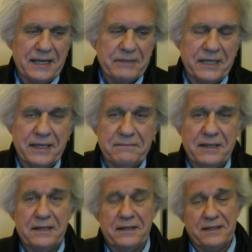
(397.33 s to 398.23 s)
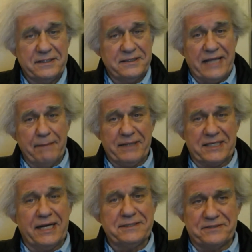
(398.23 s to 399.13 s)
I mean, damn the
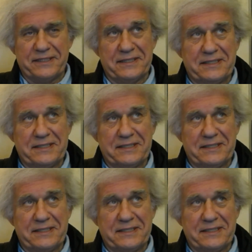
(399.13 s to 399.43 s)
country.